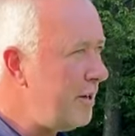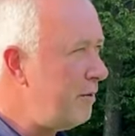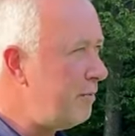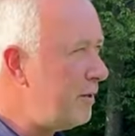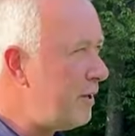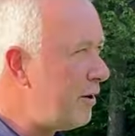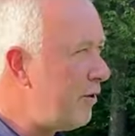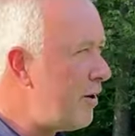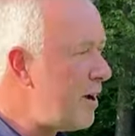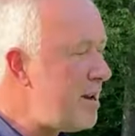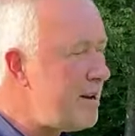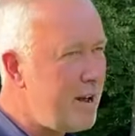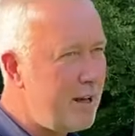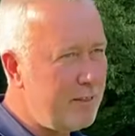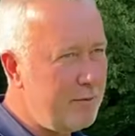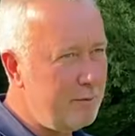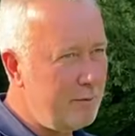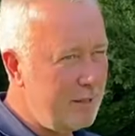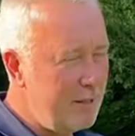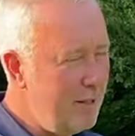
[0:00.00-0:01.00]
up the green,
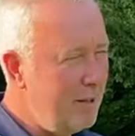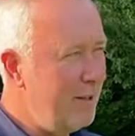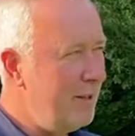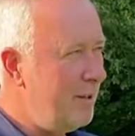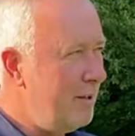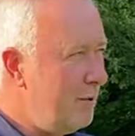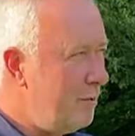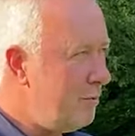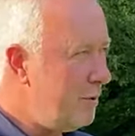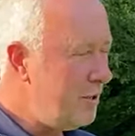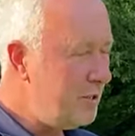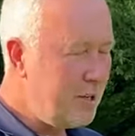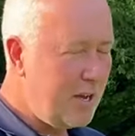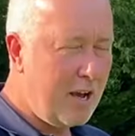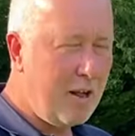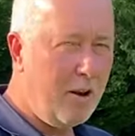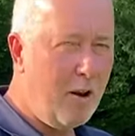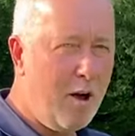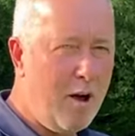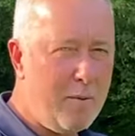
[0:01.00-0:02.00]
we chat a
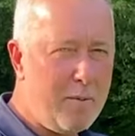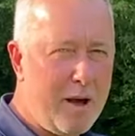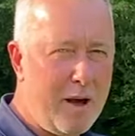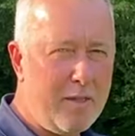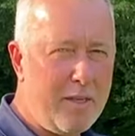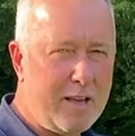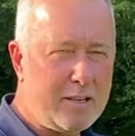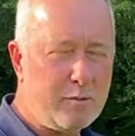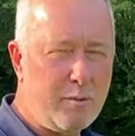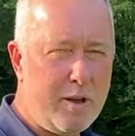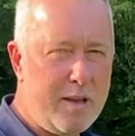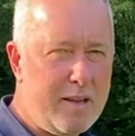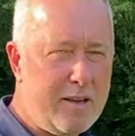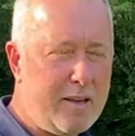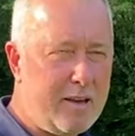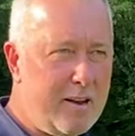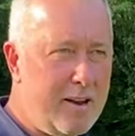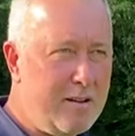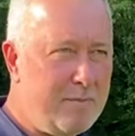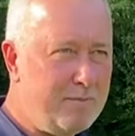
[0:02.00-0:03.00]
lot about that's where you
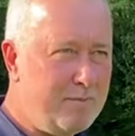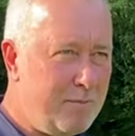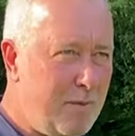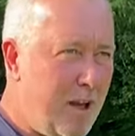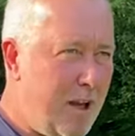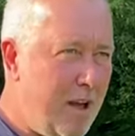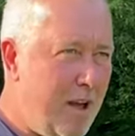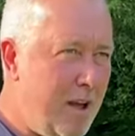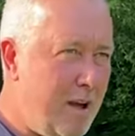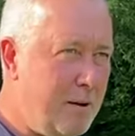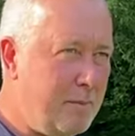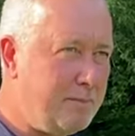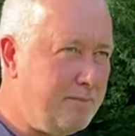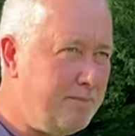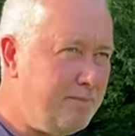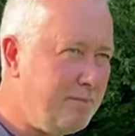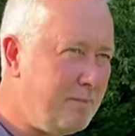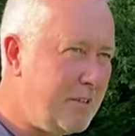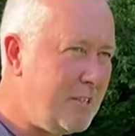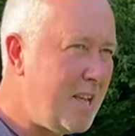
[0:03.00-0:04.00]
can
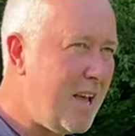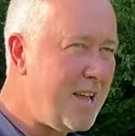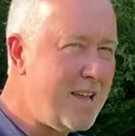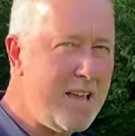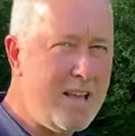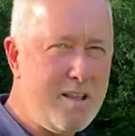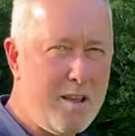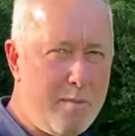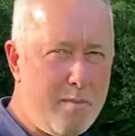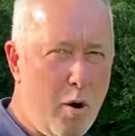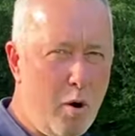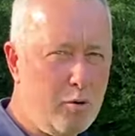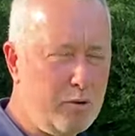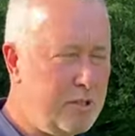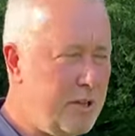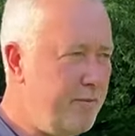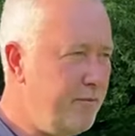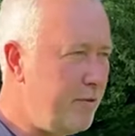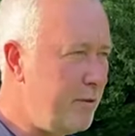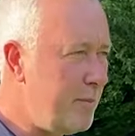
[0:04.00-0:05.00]
take in your most
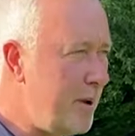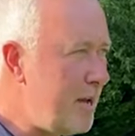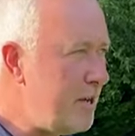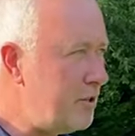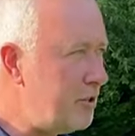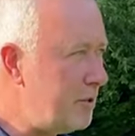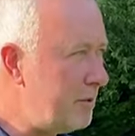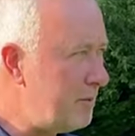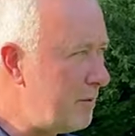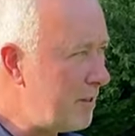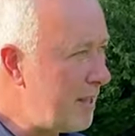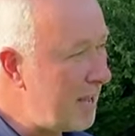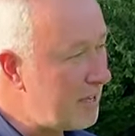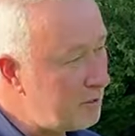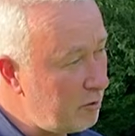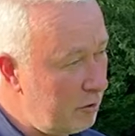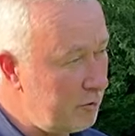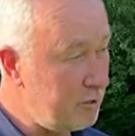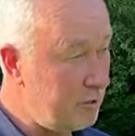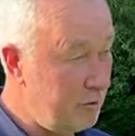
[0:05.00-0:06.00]
information. That's
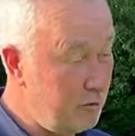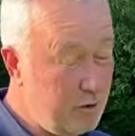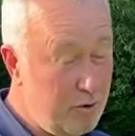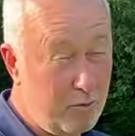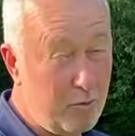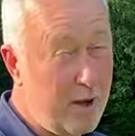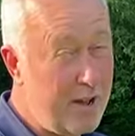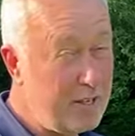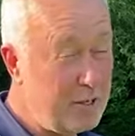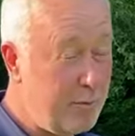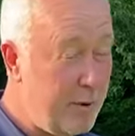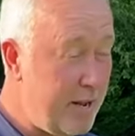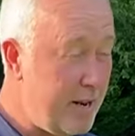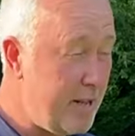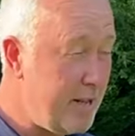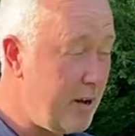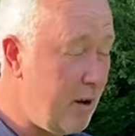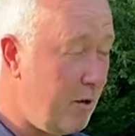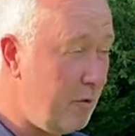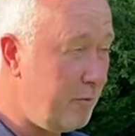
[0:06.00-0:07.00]
also a good way of speeding
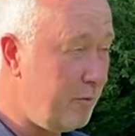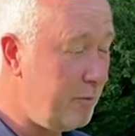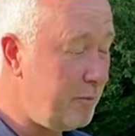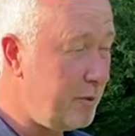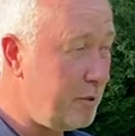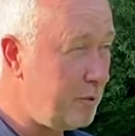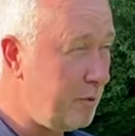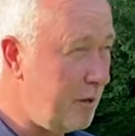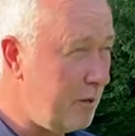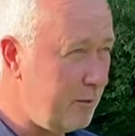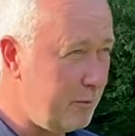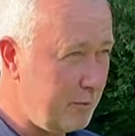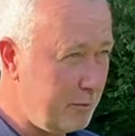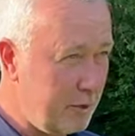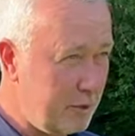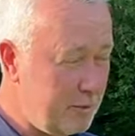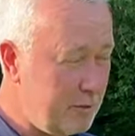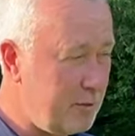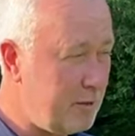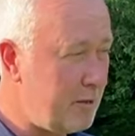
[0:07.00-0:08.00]
golf up as well,
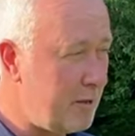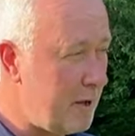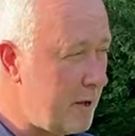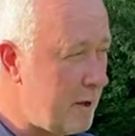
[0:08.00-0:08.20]
because